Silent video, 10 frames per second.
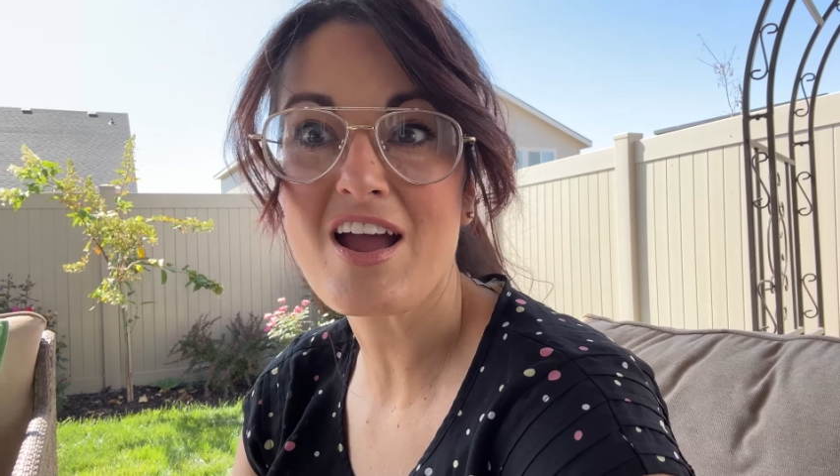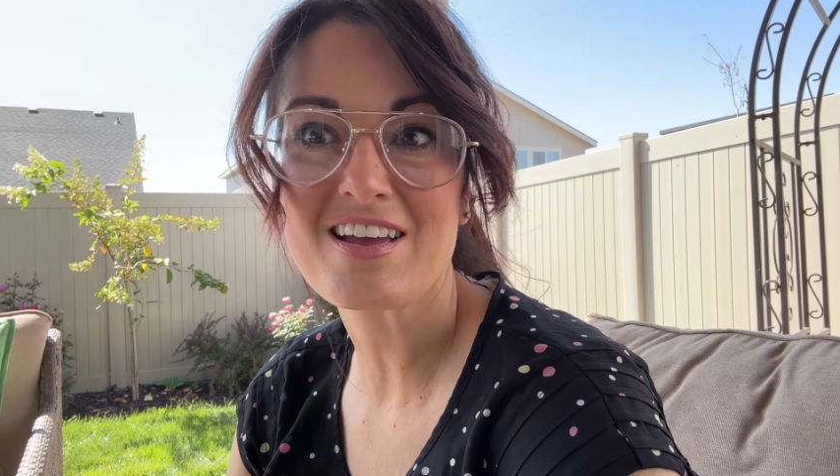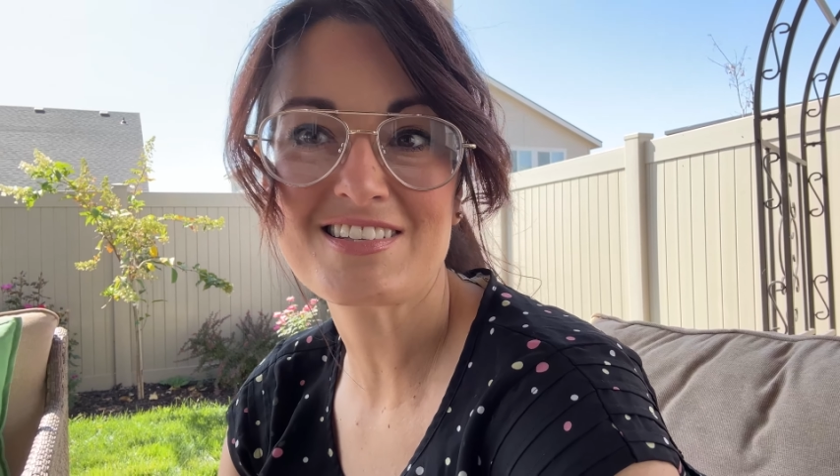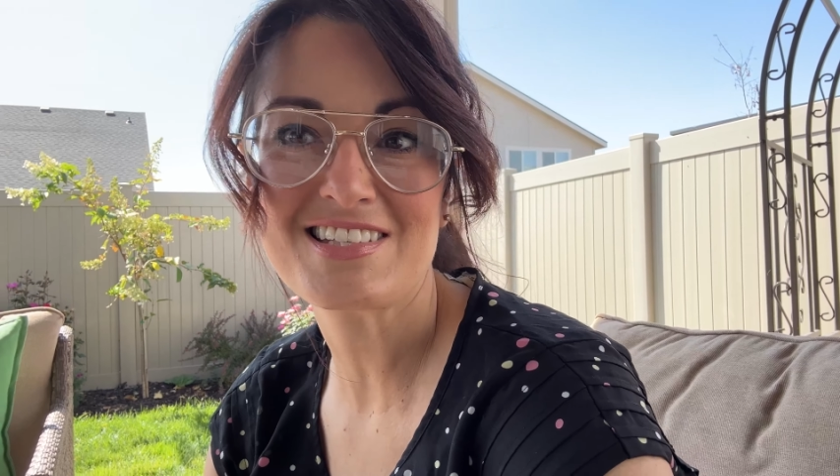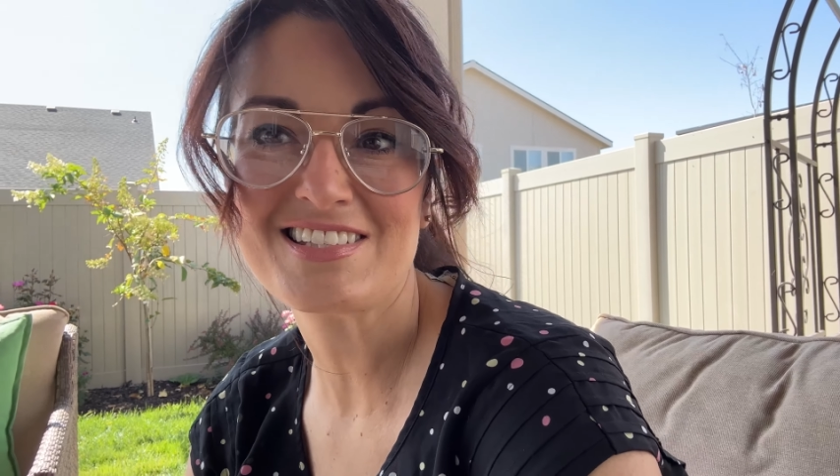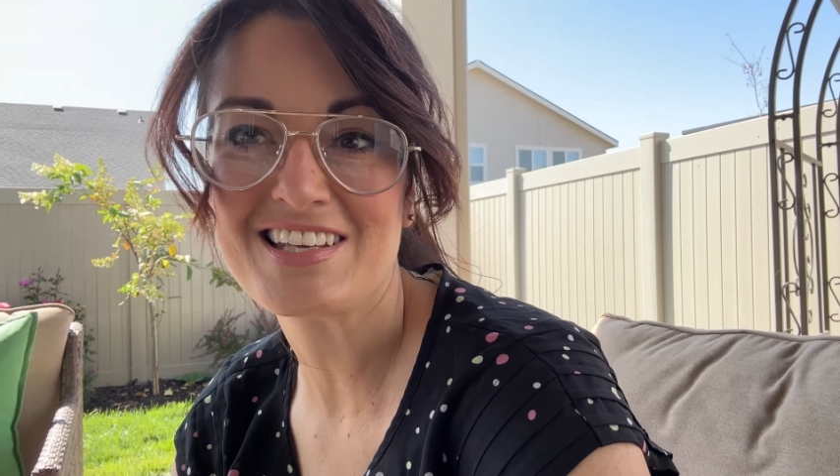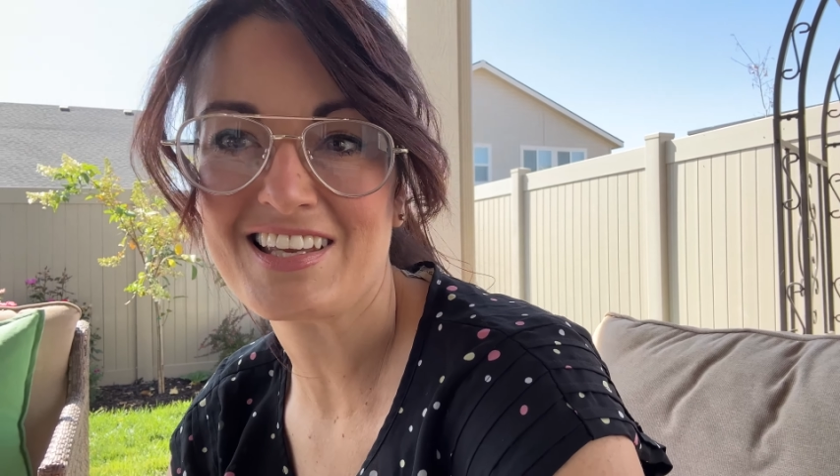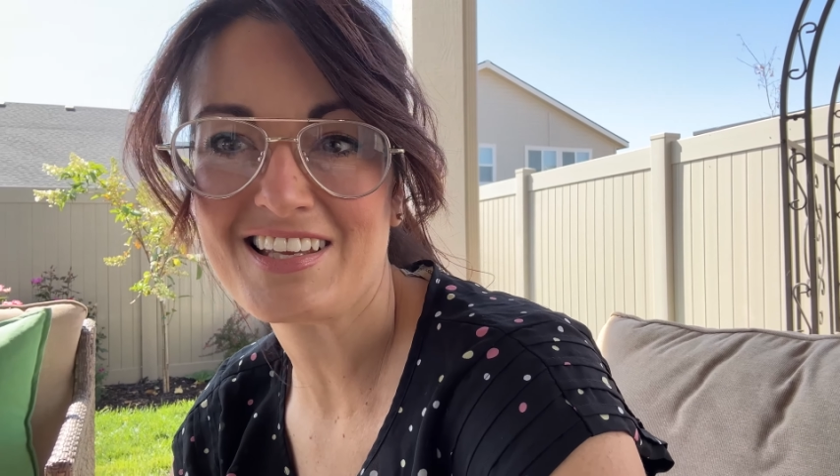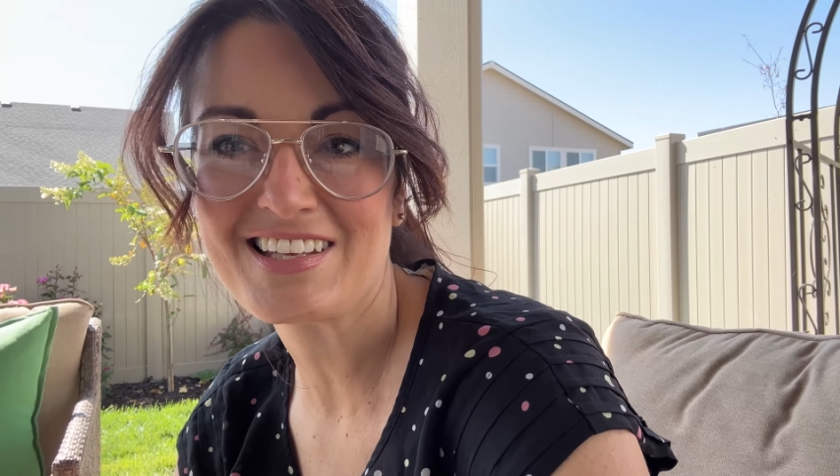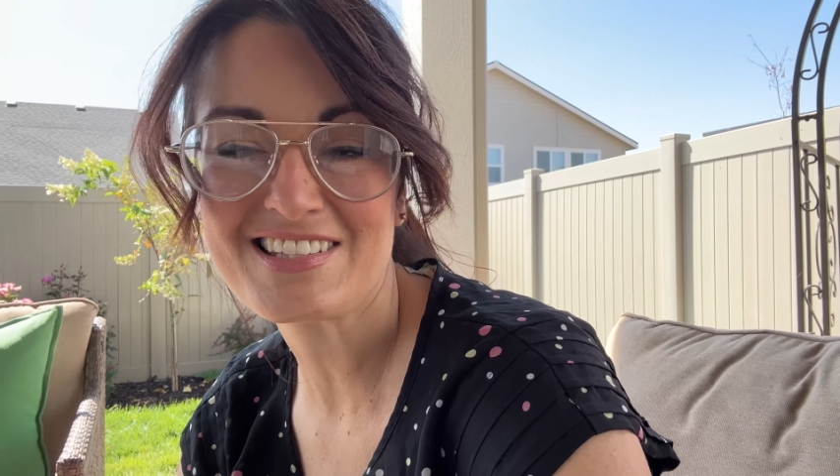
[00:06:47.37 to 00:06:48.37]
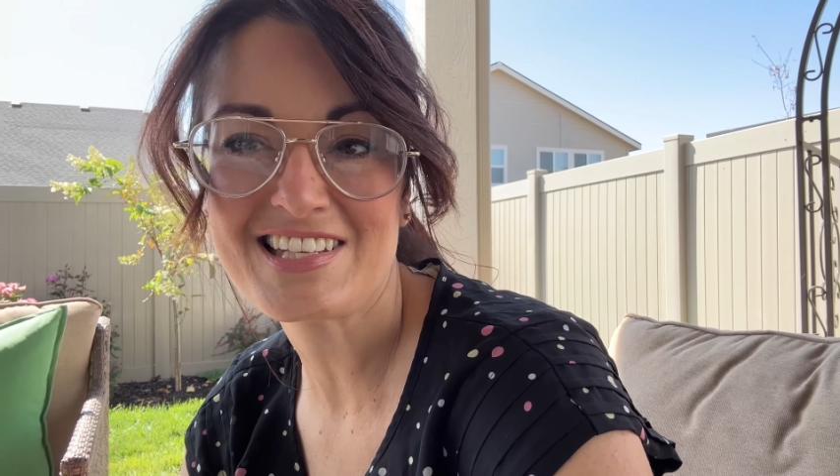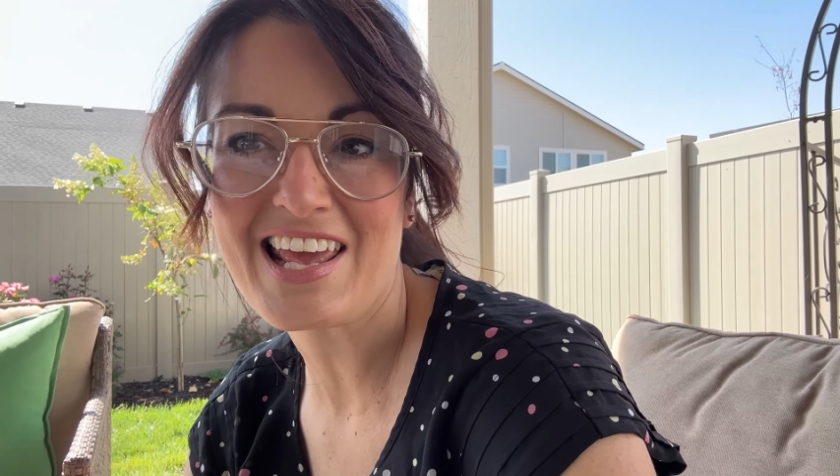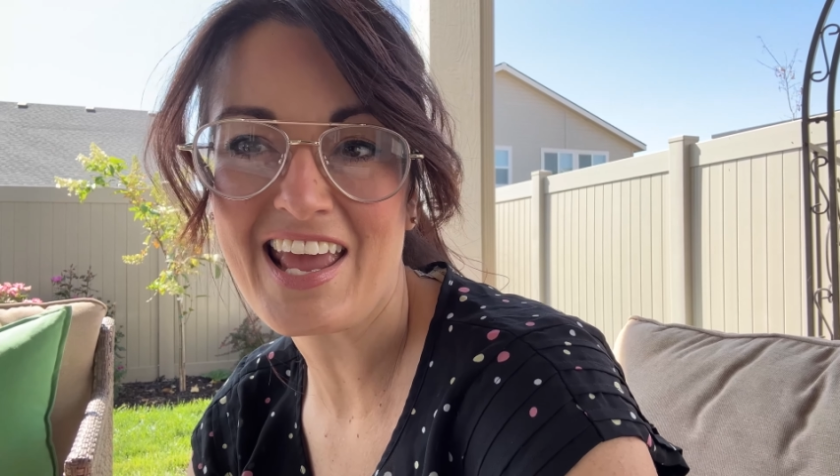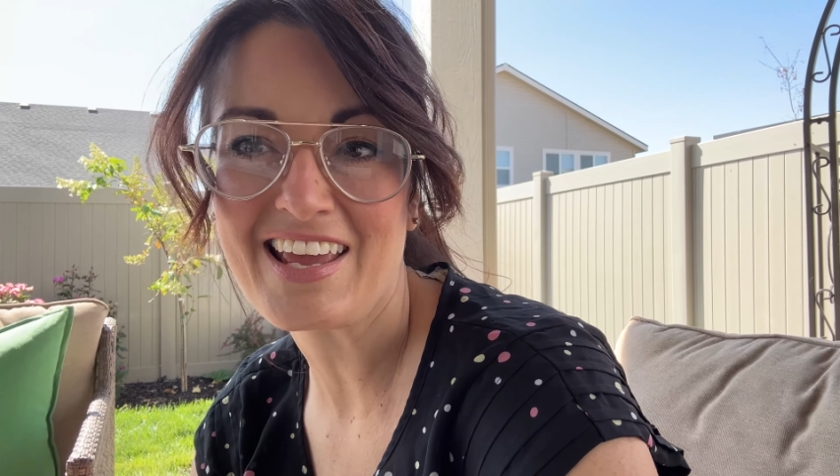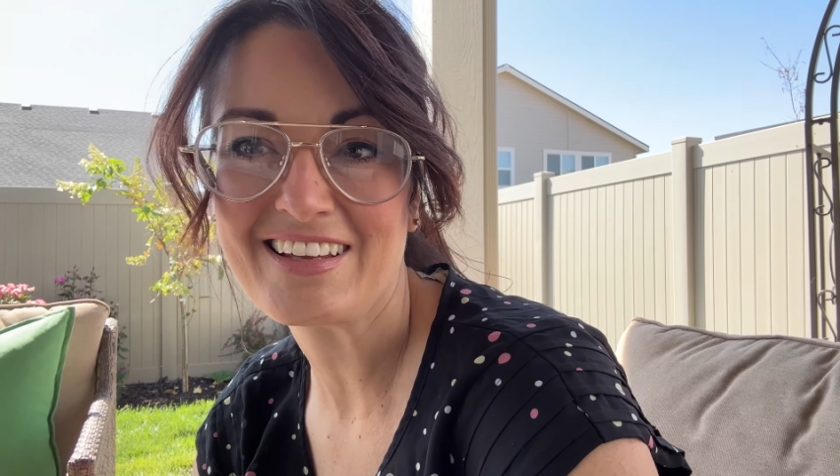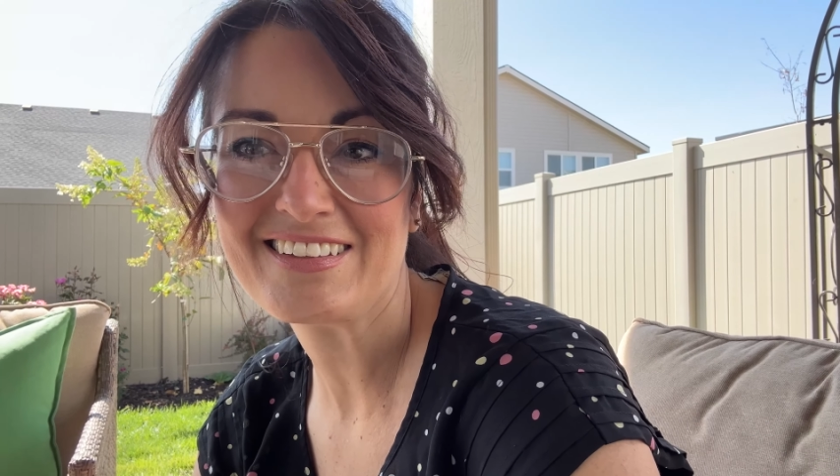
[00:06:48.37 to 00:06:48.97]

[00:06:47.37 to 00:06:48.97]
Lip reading: exit ticket today.